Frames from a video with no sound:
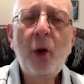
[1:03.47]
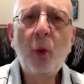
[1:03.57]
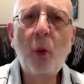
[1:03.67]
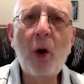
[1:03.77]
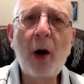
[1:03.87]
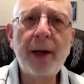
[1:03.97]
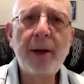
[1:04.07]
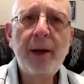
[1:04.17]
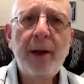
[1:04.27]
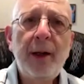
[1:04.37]

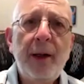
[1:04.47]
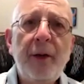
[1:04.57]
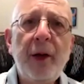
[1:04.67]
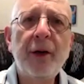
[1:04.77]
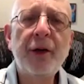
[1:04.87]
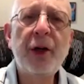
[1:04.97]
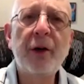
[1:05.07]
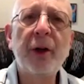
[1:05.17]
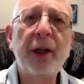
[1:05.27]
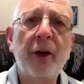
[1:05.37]
One, there's
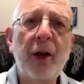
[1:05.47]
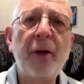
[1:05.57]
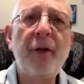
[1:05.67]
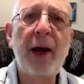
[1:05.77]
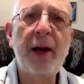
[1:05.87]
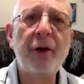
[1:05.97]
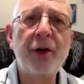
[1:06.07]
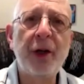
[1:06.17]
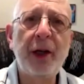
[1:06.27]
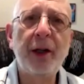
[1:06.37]
generally a lot of
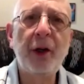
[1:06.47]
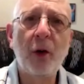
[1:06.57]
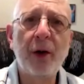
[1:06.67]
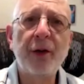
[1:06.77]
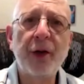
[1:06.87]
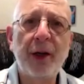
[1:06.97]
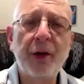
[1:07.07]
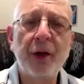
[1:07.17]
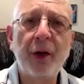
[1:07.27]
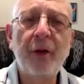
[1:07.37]
energy in the
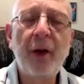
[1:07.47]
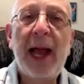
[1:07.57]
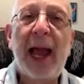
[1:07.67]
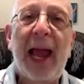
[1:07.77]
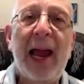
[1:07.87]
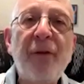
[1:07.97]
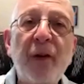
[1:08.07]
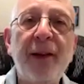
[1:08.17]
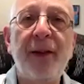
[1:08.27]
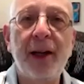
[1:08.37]
organization of
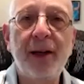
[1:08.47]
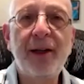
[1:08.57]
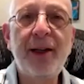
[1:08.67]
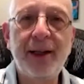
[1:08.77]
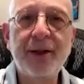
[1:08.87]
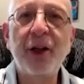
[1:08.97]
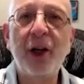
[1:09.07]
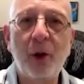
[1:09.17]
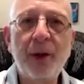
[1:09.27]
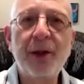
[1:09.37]
everything needs to
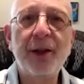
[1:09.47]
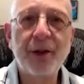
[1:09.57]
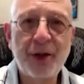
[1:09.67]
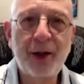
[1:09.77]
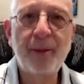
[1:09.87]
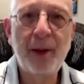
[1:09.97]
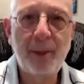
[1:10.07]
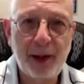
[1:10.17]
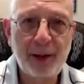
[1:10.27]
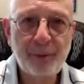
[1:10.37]
go into the
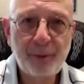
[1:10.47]
CMDB.